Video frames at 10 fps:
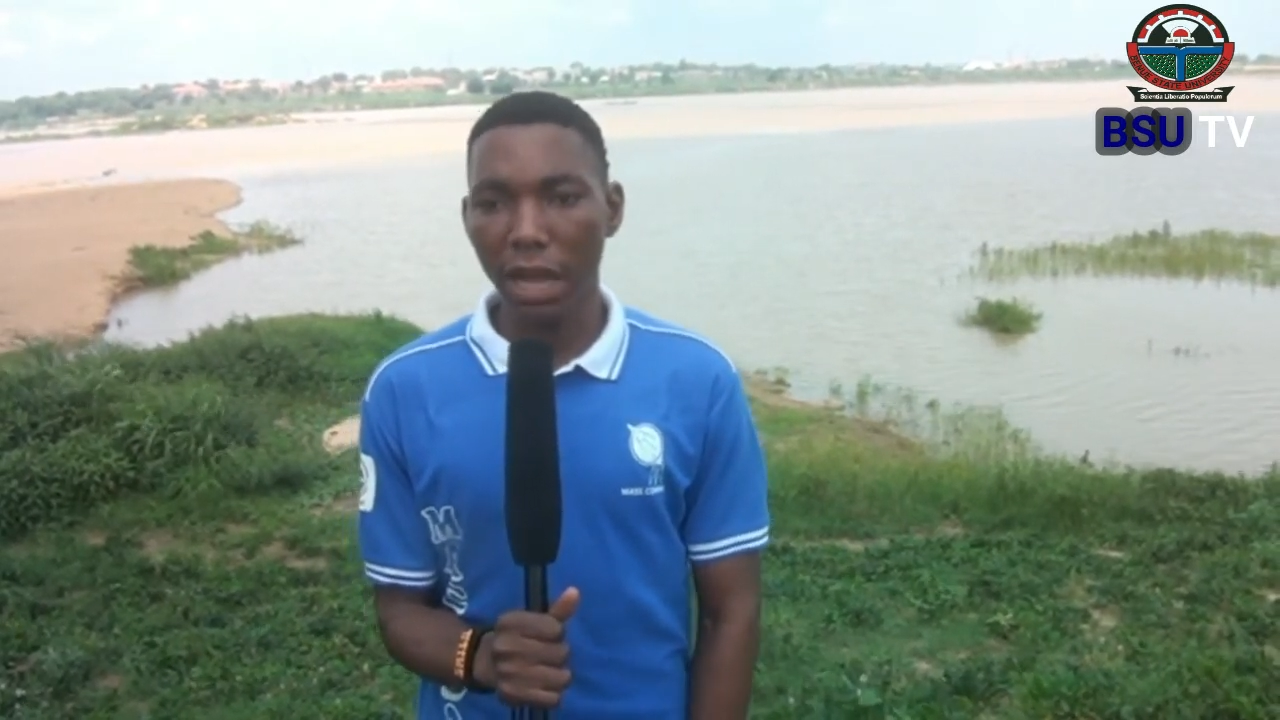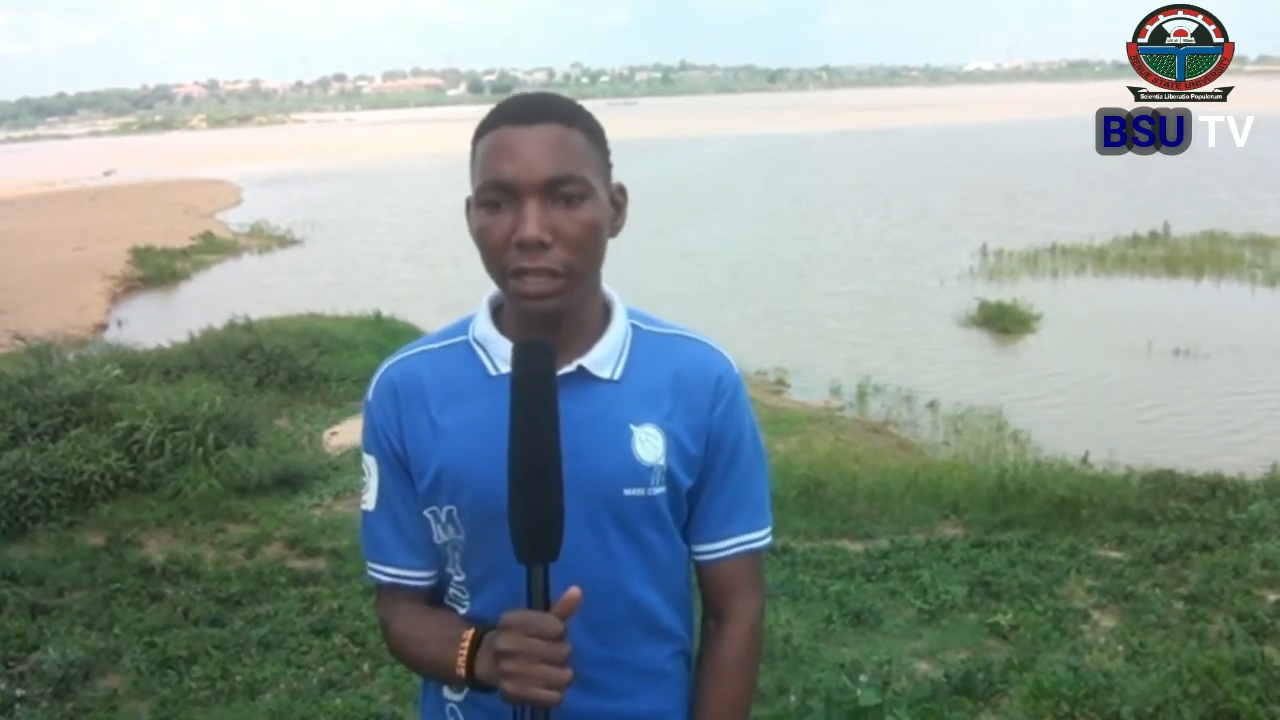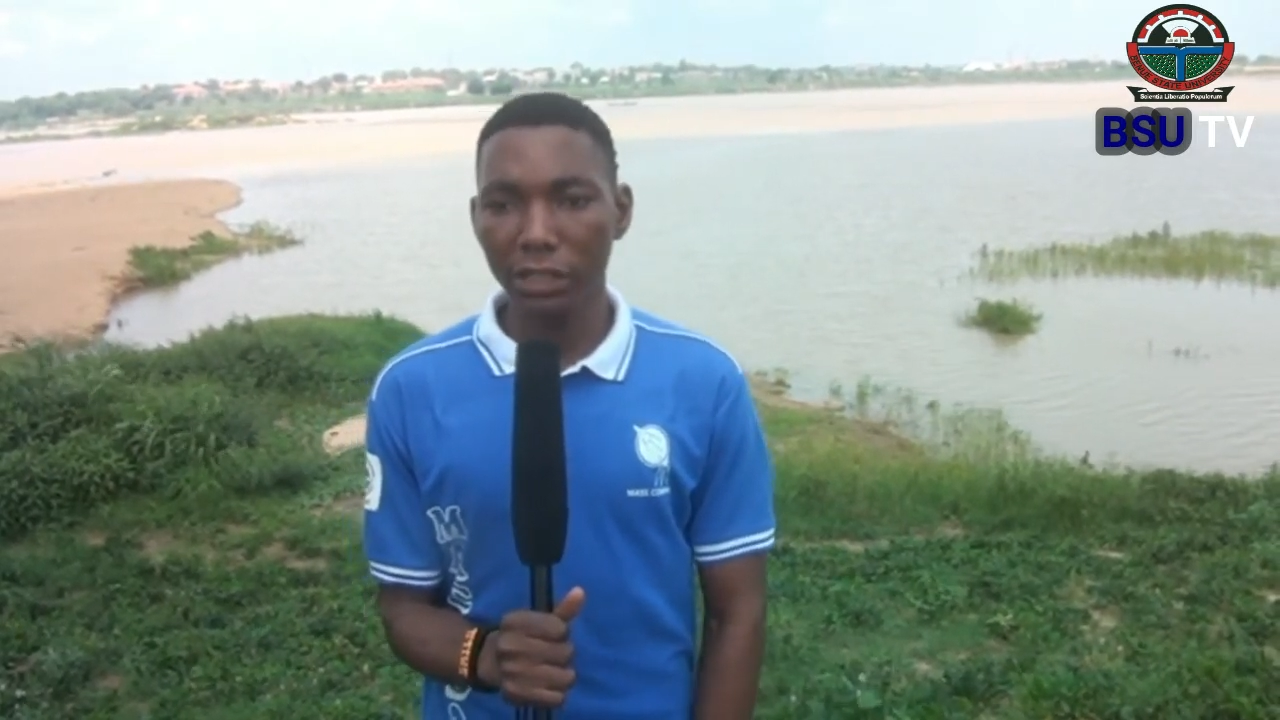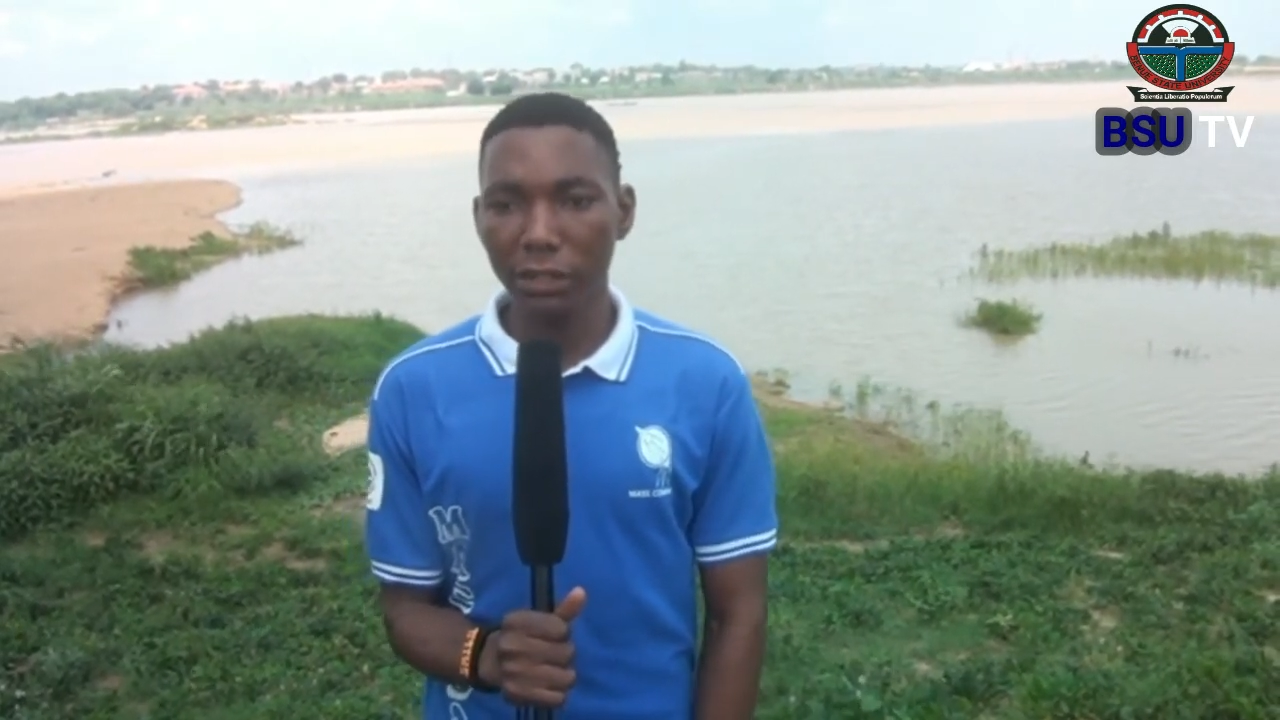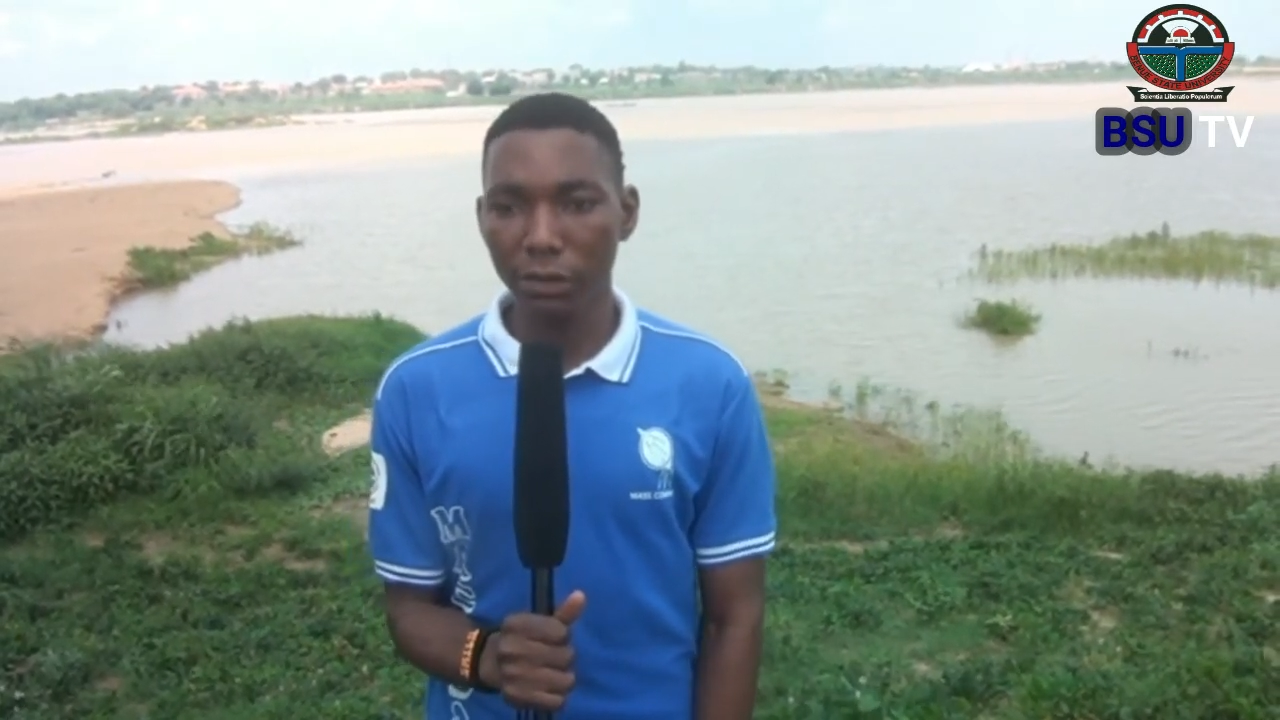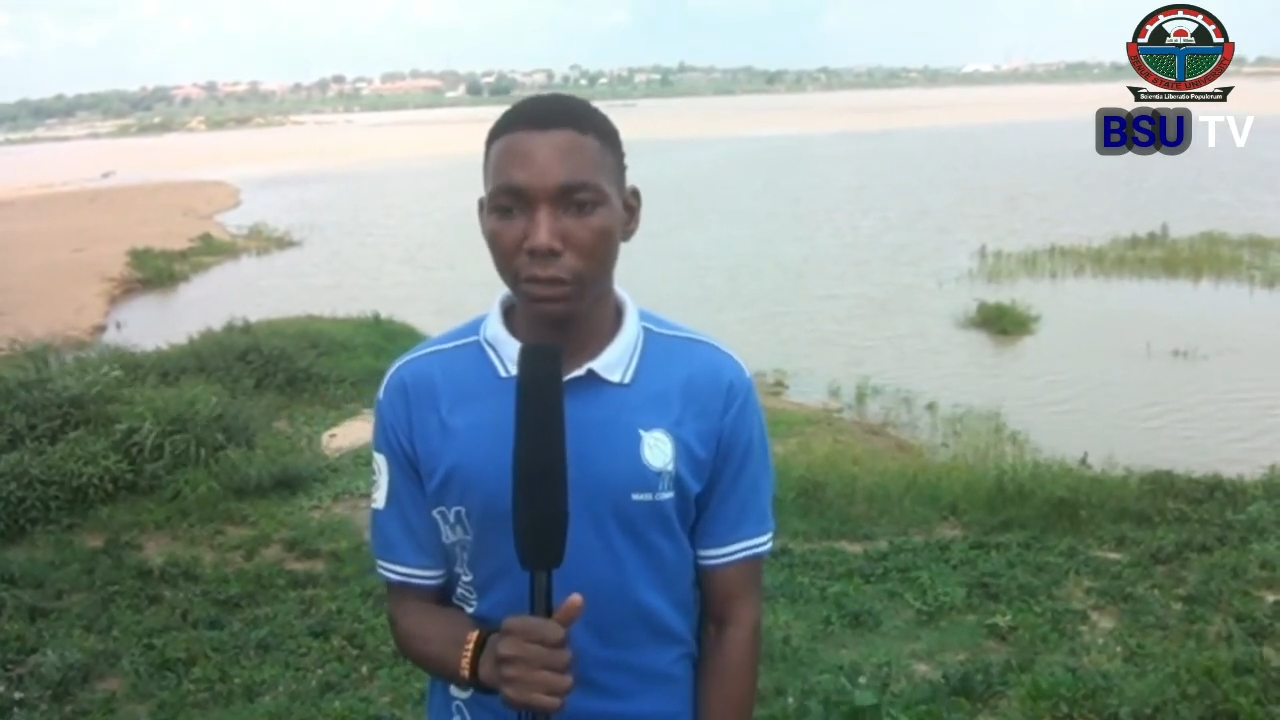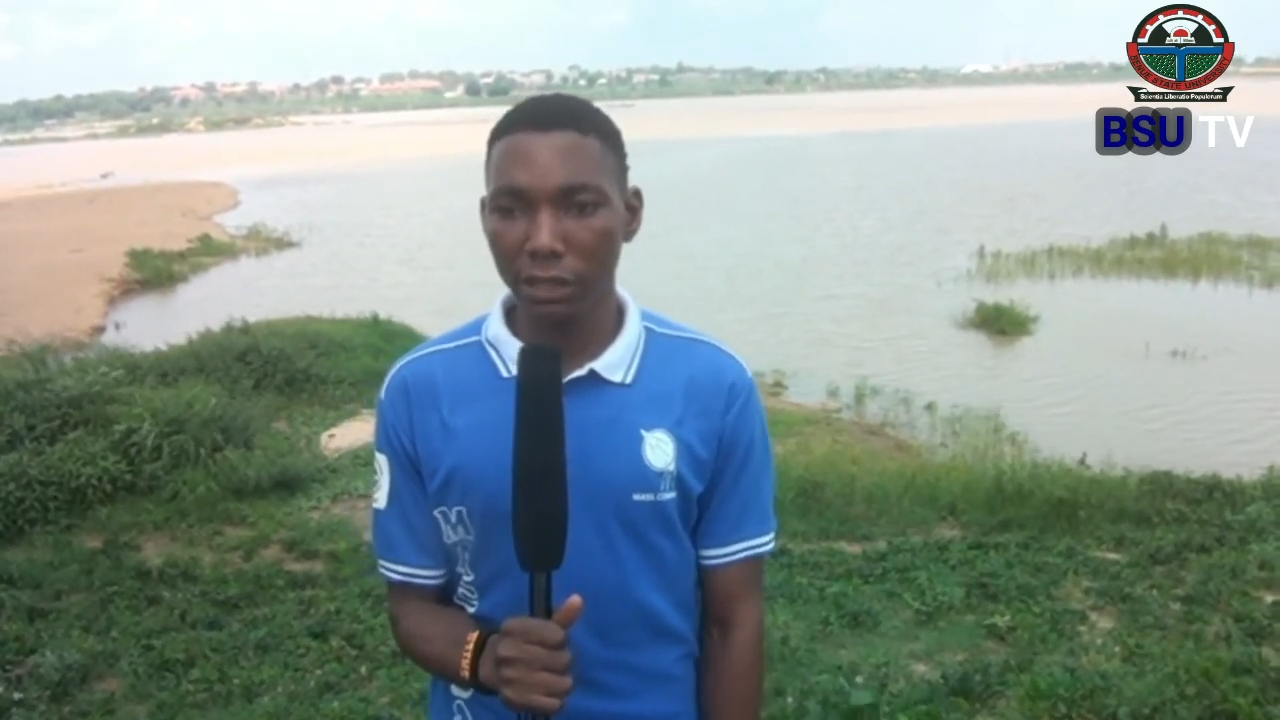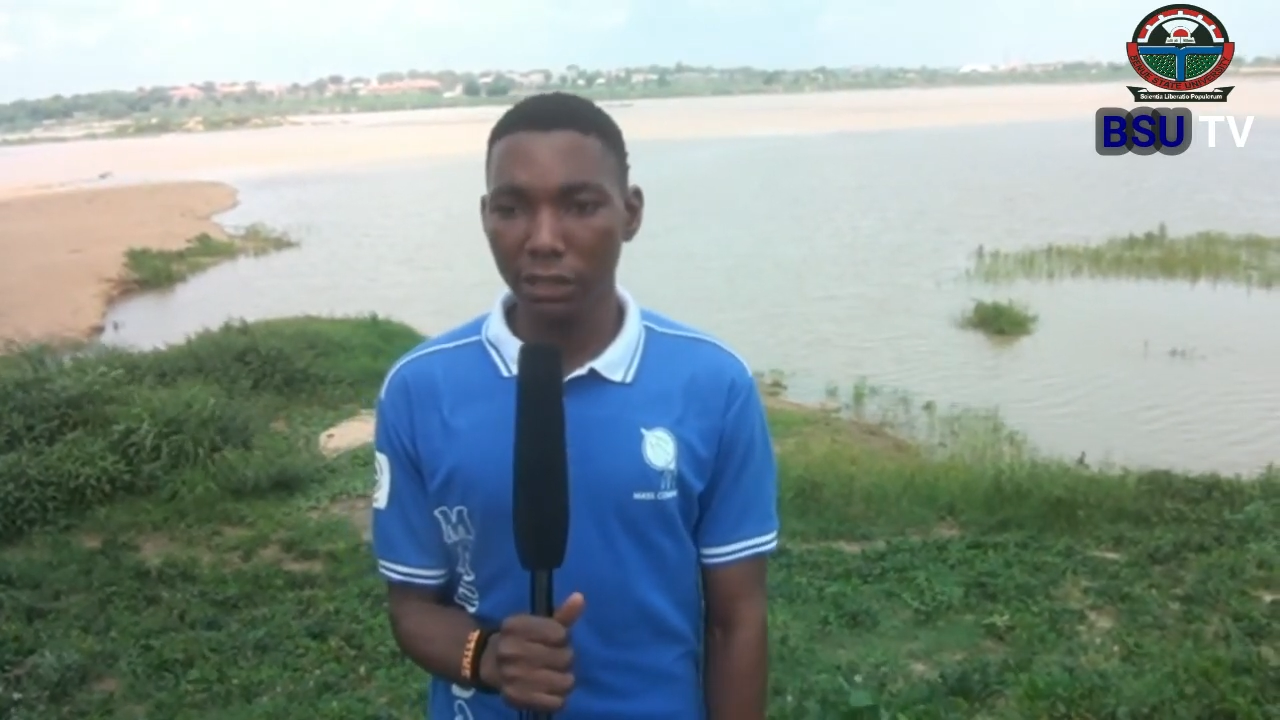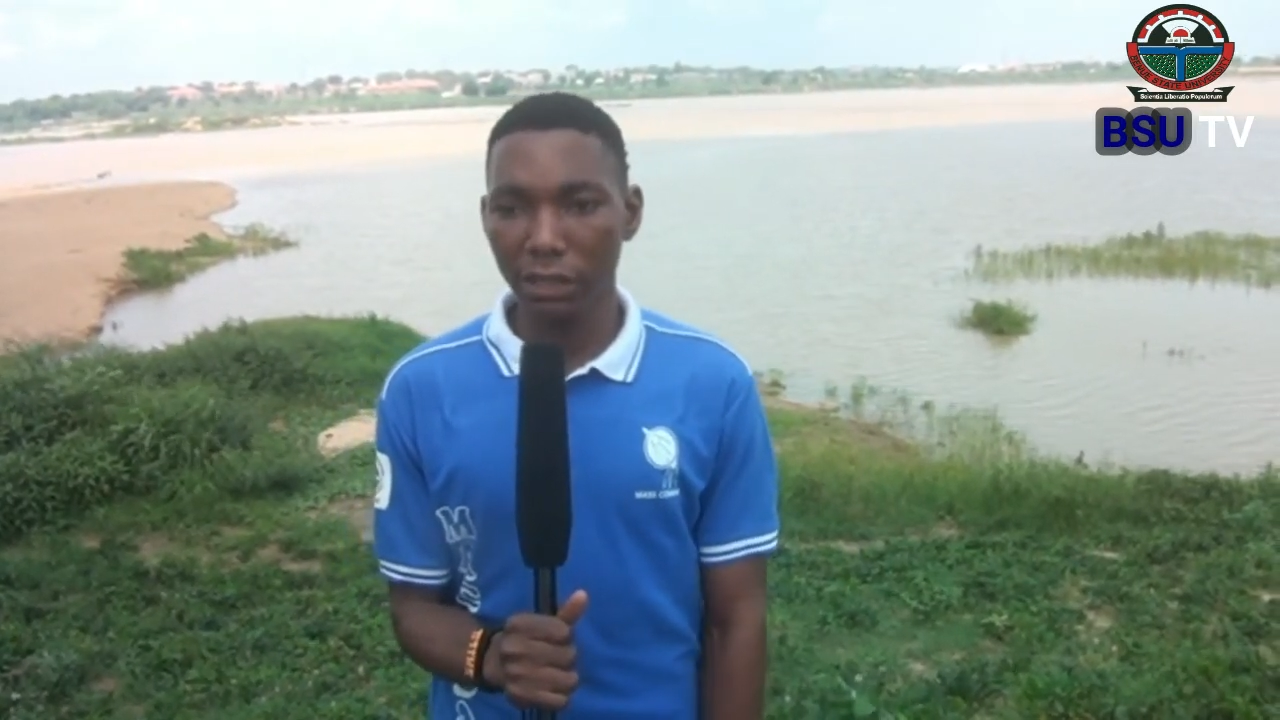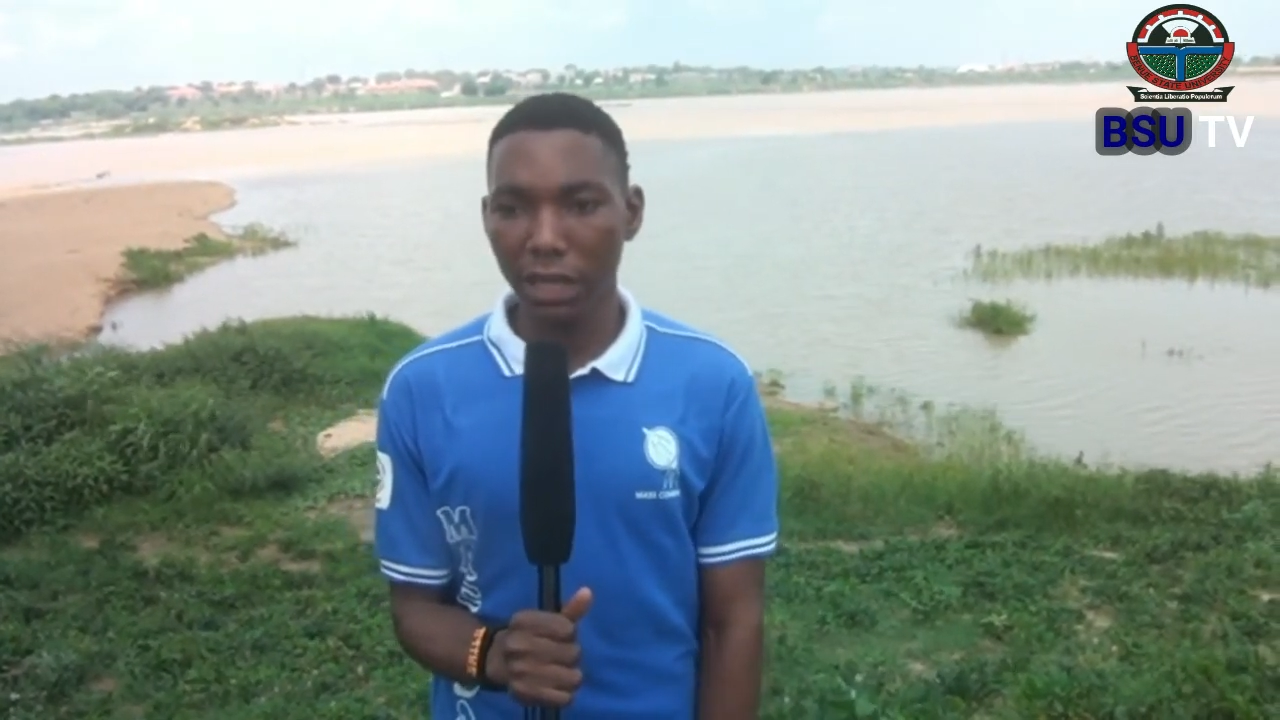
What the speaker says: I still remain